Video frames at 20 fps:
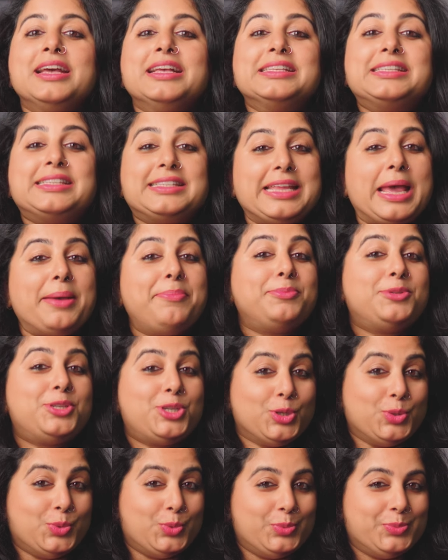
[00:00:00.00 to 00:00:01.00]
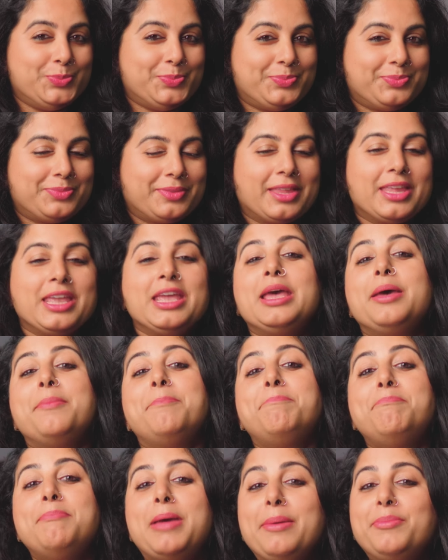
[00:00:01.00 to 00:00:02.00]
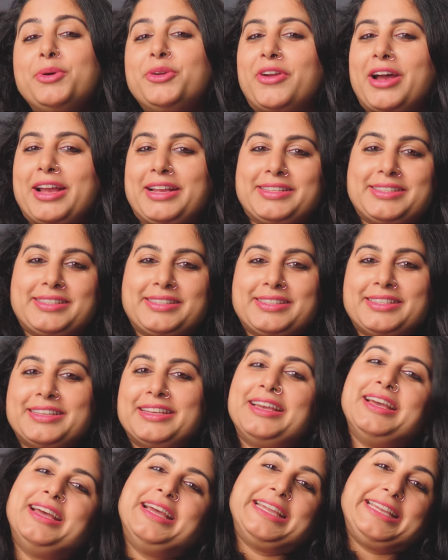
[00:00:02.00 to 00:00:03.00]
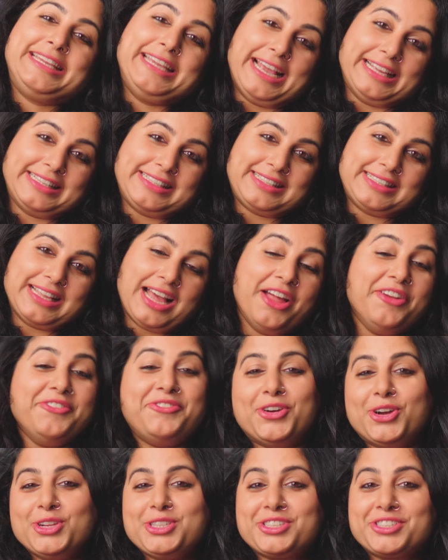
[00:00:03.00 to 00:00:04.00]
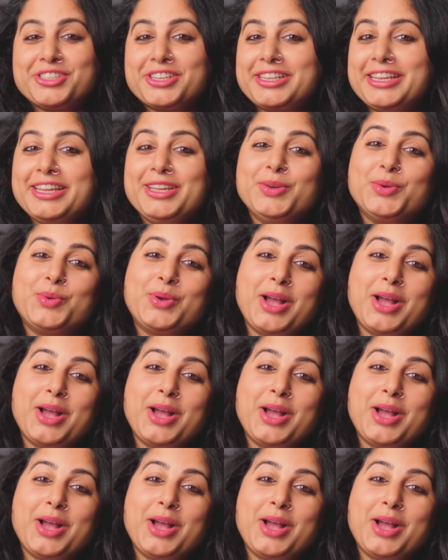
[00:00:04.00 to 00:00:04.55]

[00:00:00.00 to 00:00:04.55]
Step 2. Memorize. Yes, unfortunately you